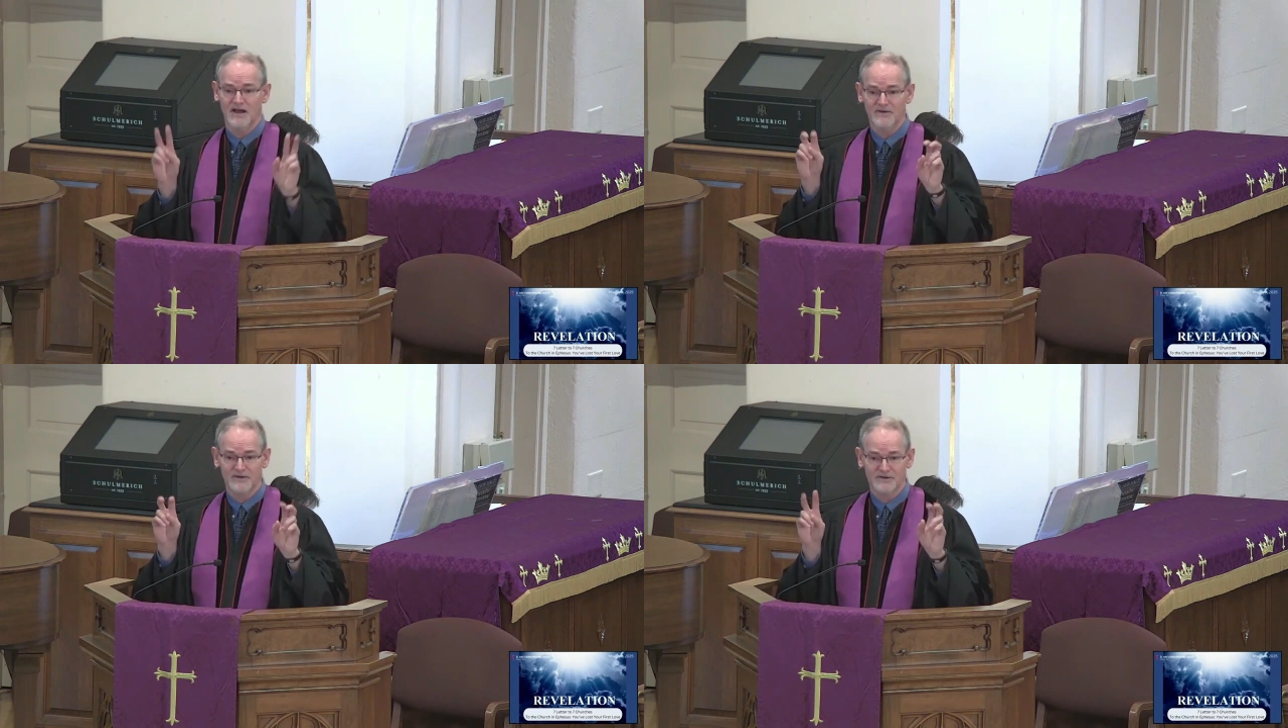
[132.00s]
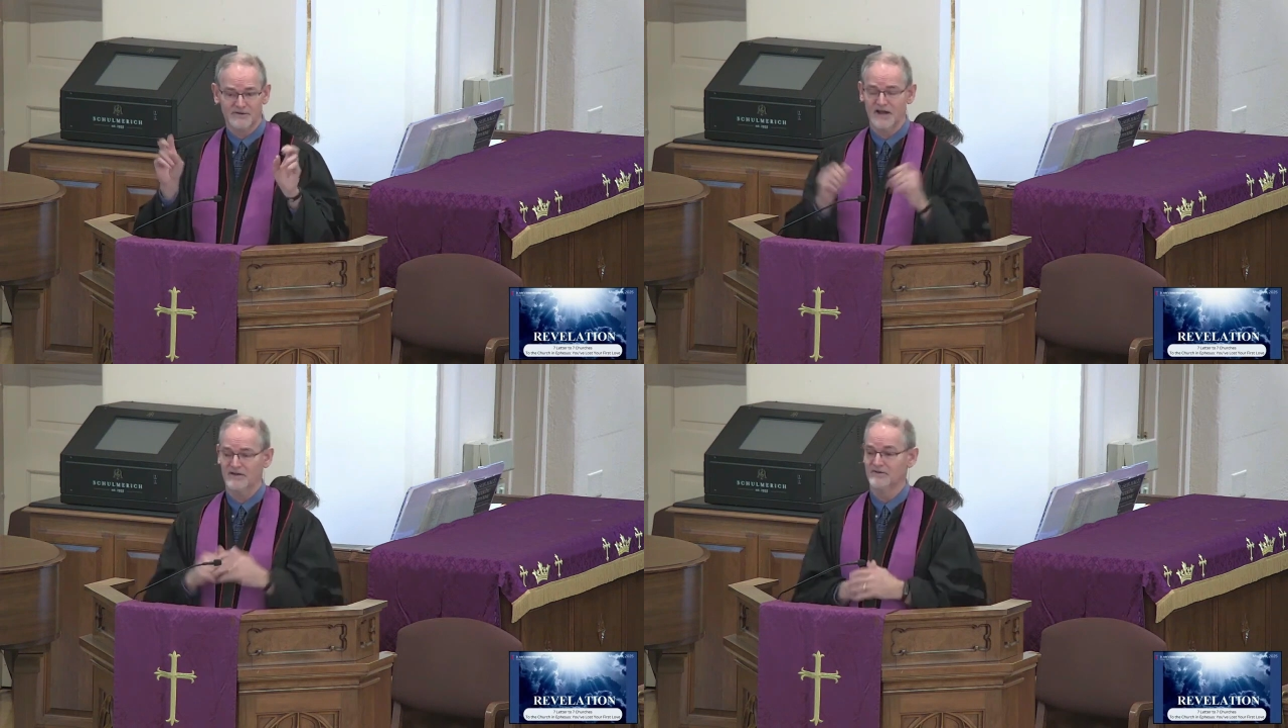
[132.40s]

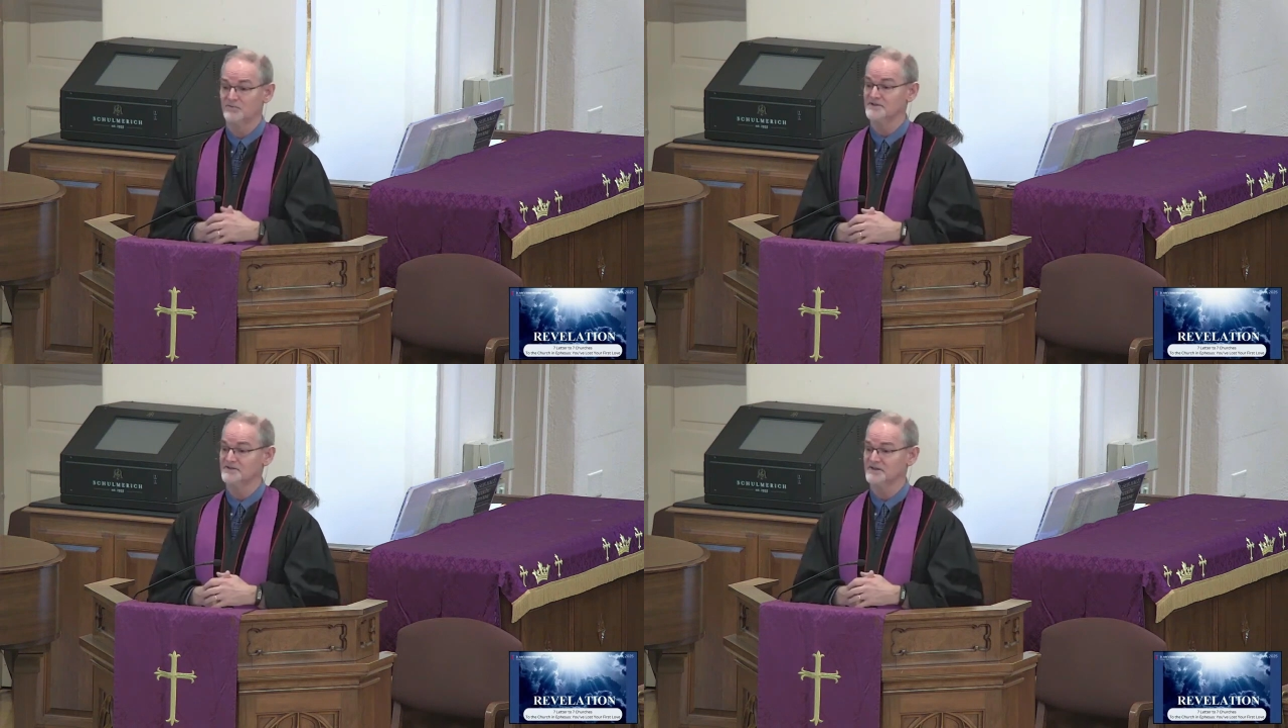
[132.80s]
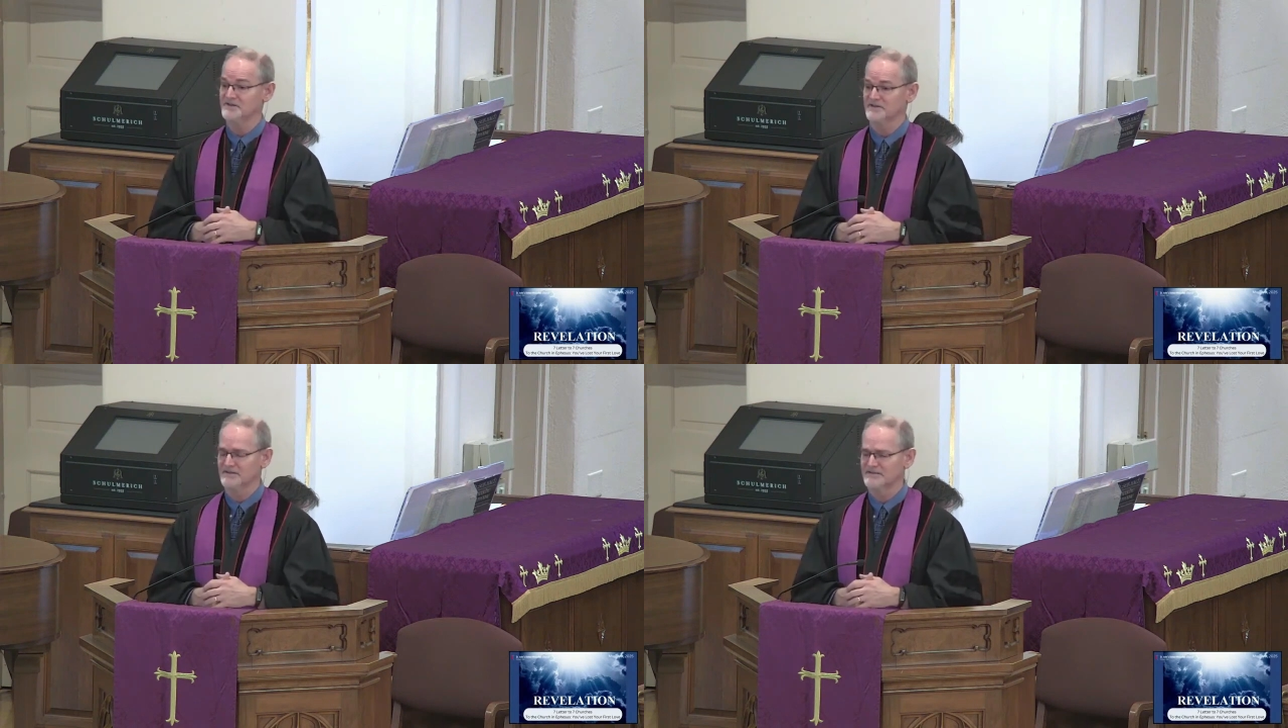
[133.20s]
underground
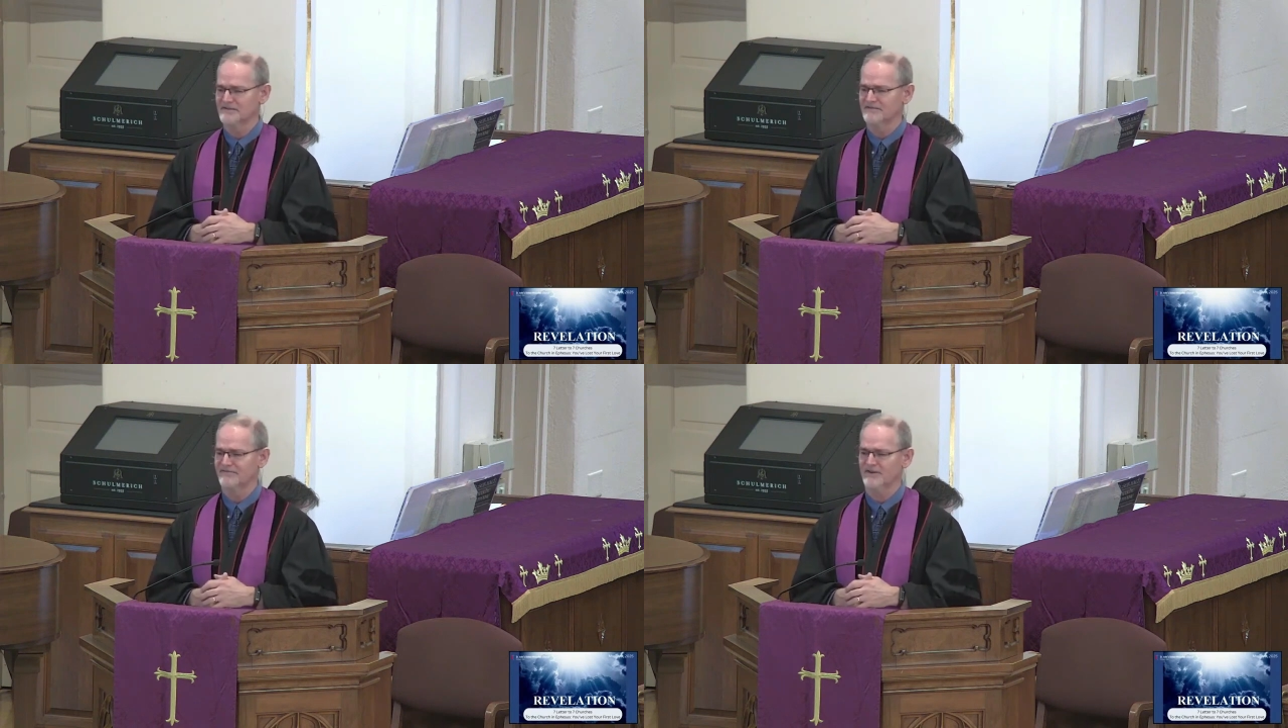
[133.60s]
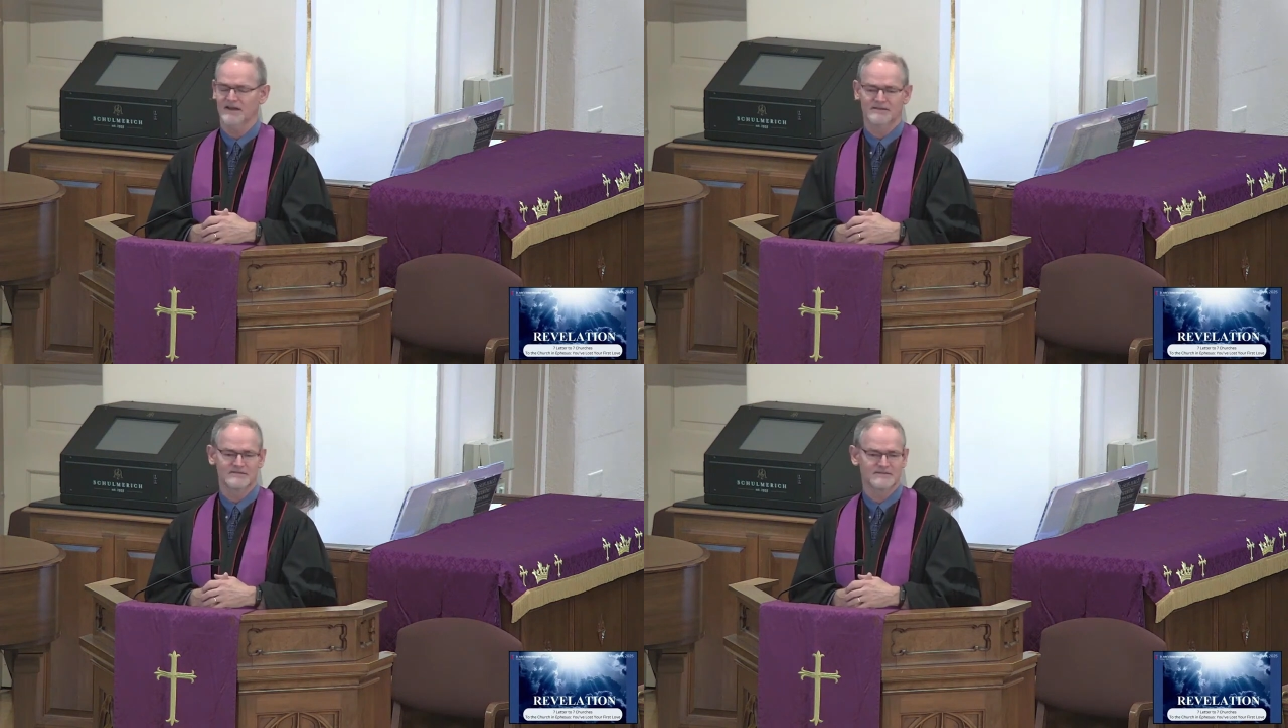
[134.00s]
resistance in
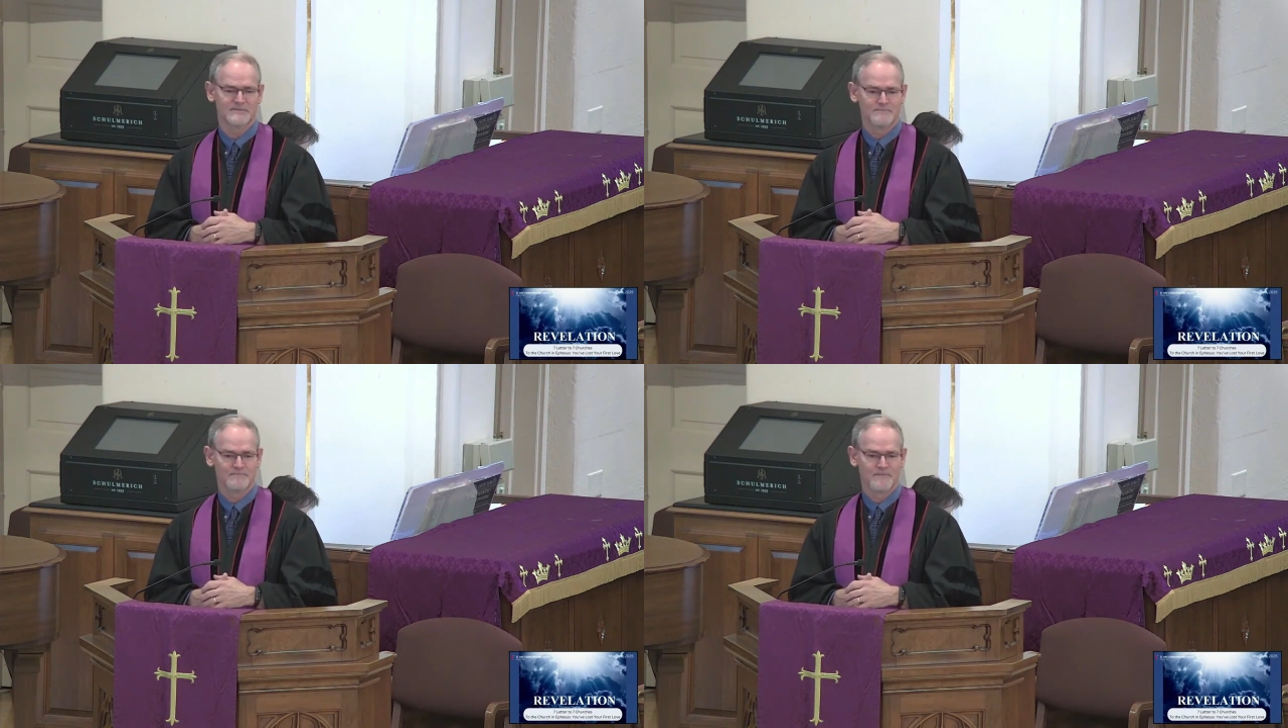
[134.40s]
France.